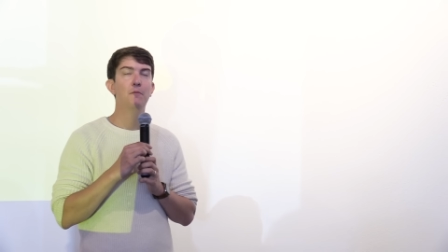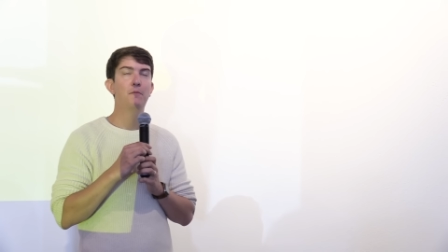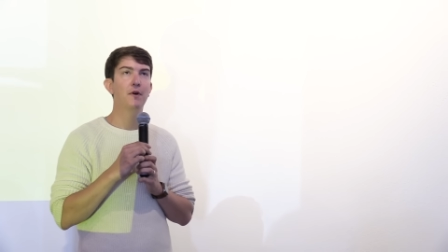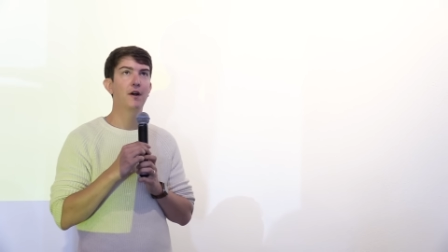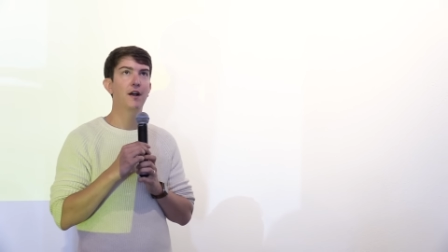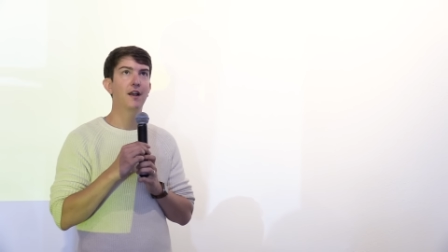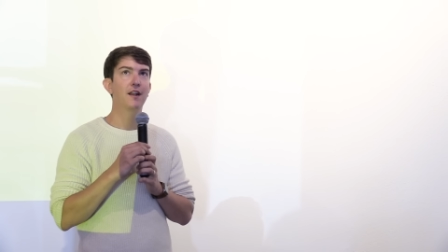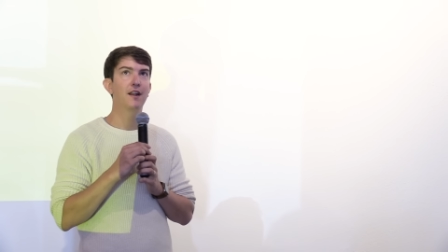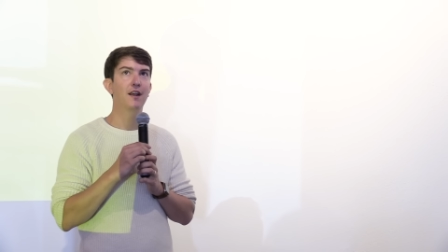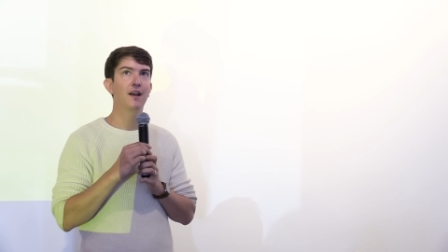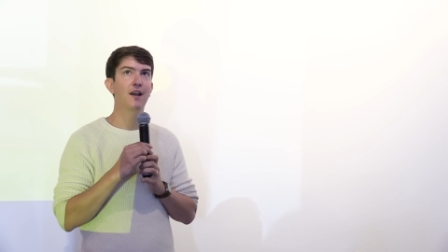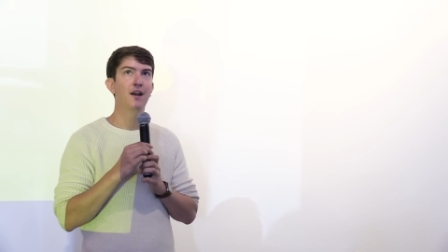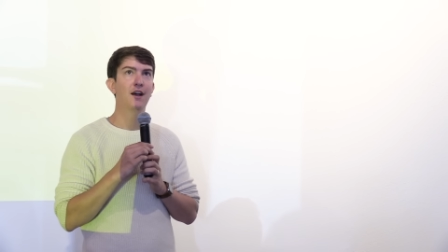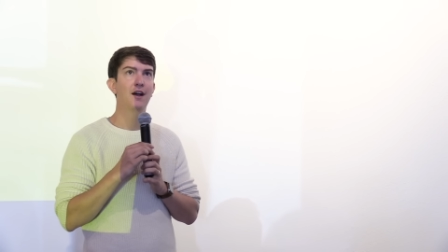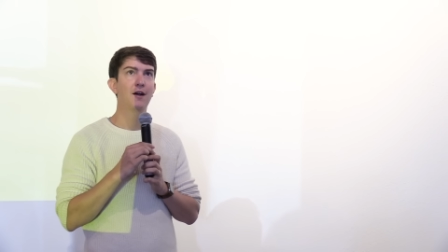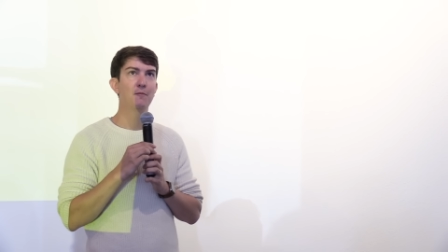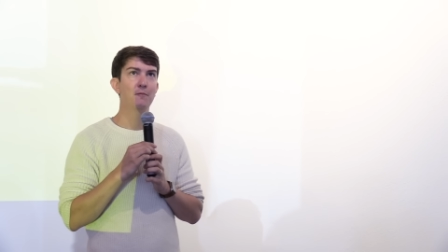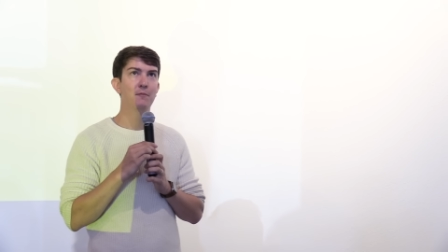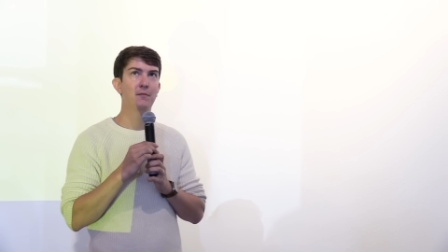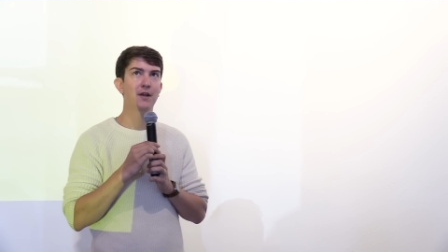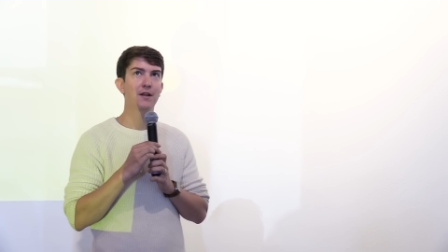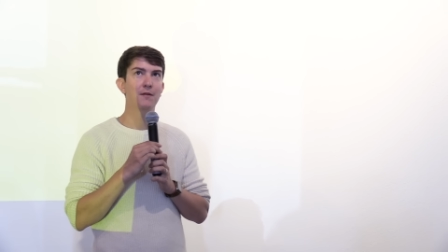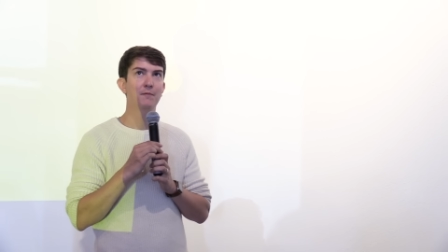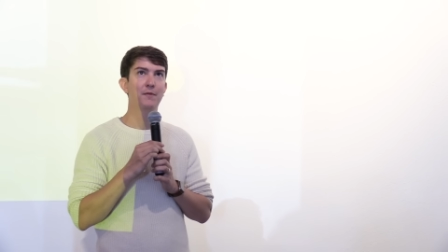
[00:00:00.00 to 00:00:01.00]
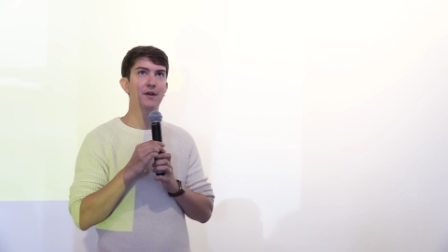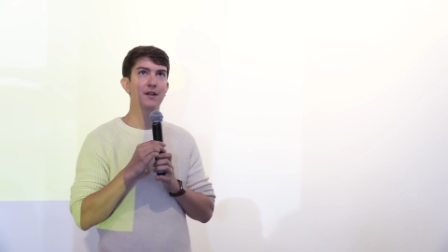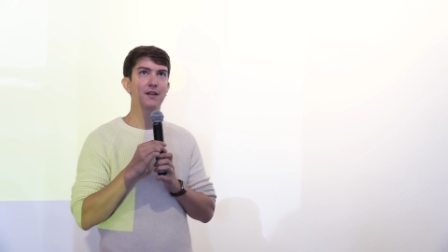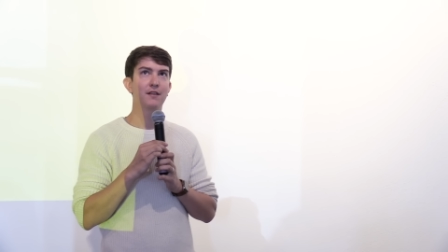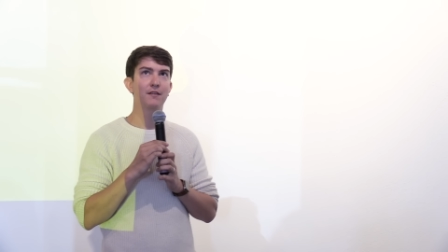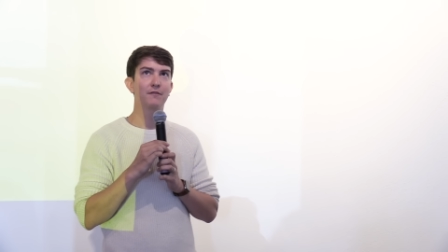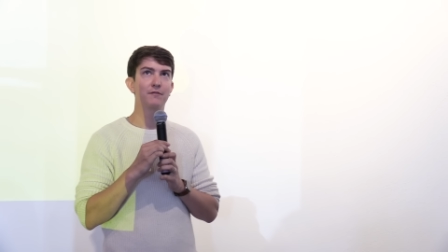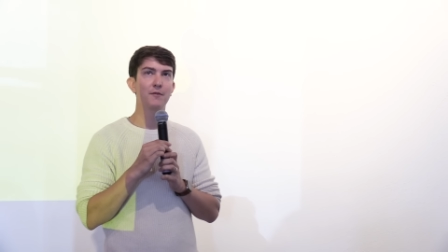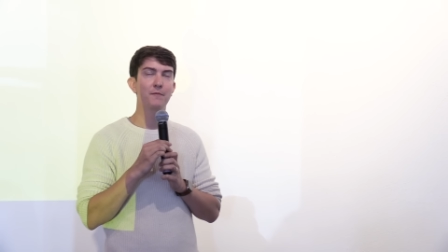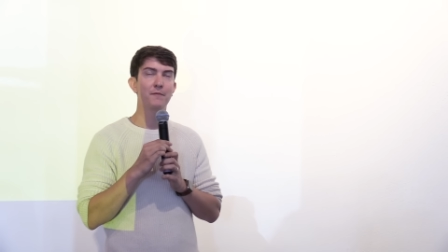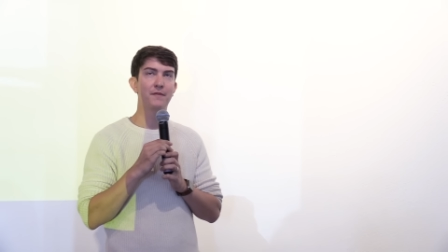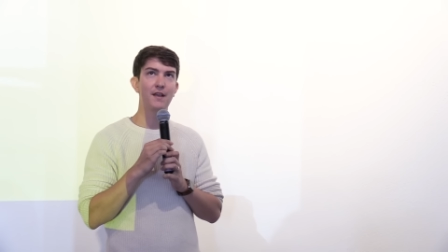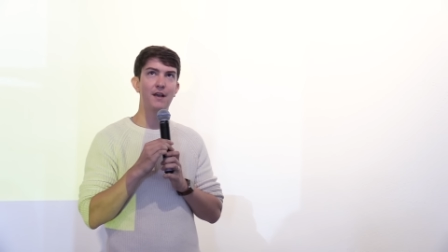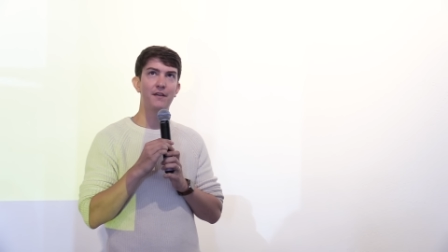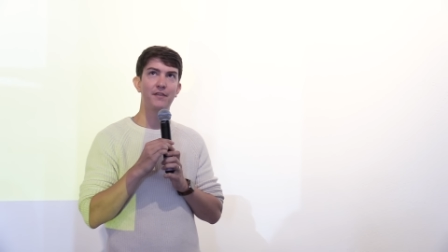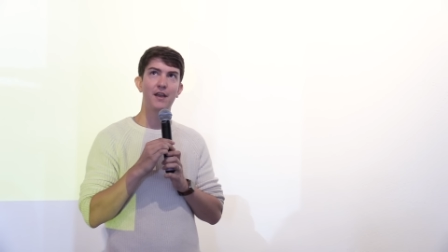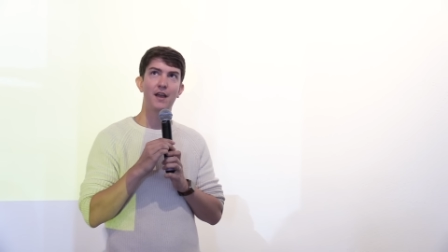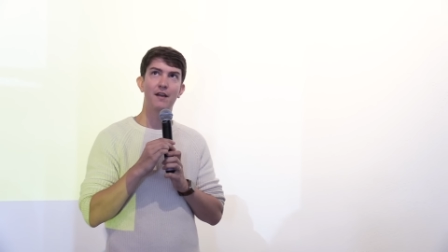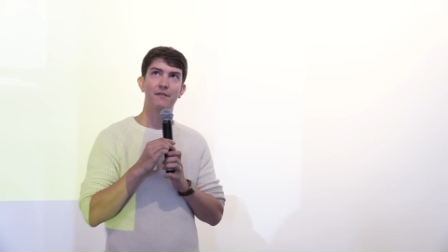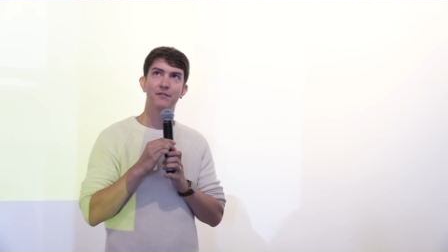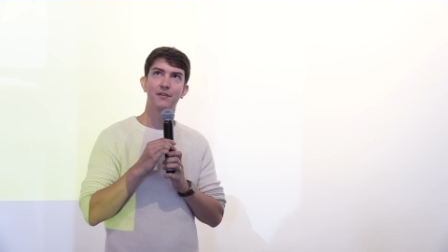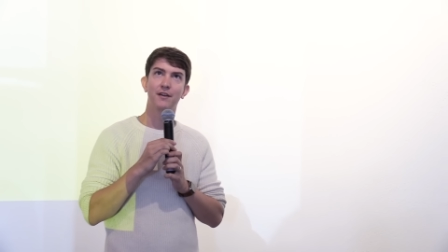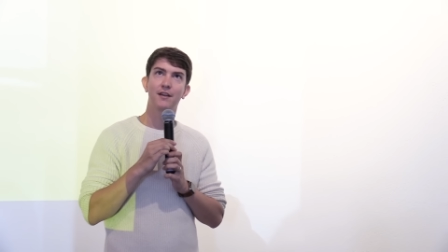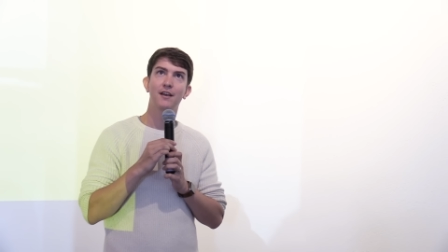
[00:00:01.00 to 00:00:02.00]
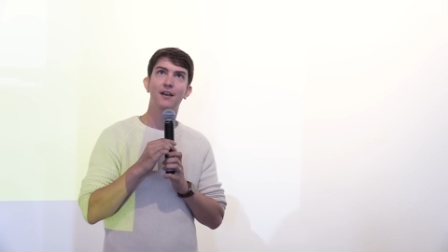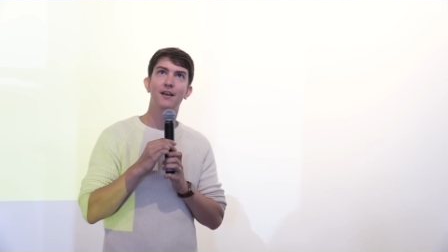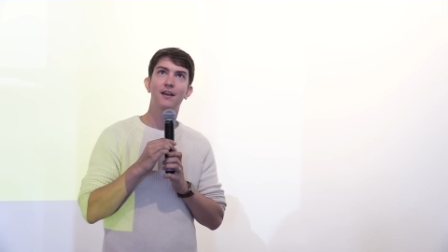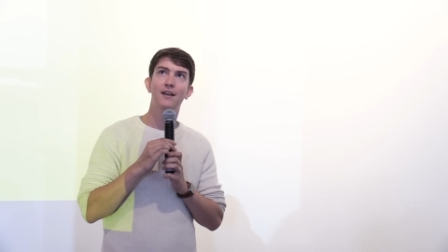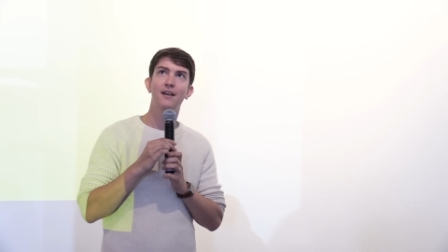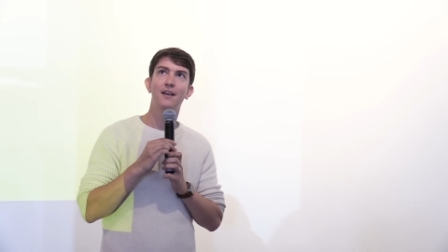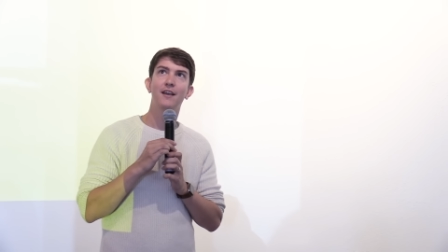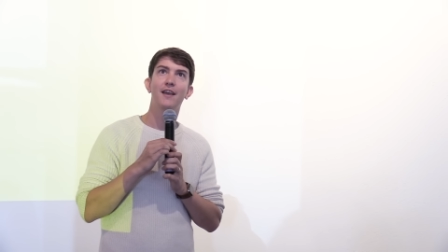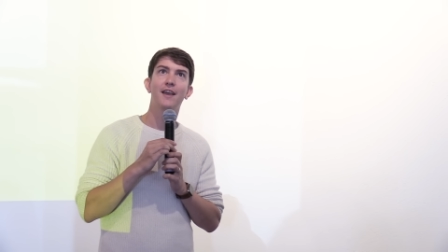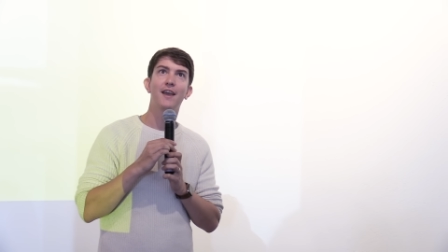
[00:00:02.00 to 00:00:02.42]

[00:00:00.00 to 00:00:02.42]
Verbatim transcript: but they're from South Africa,